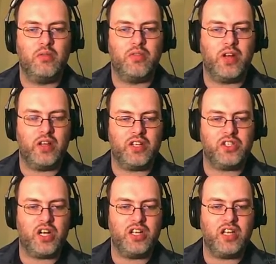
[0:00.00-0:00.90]
But let's
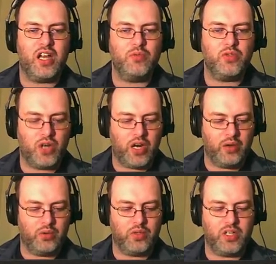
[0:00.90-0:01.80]
try time
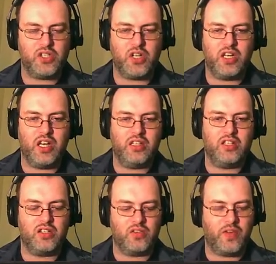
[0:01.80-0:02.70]
trial. Let's try and get
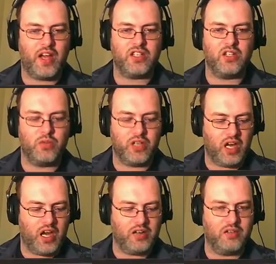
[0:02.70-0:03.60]
these as fast as we can.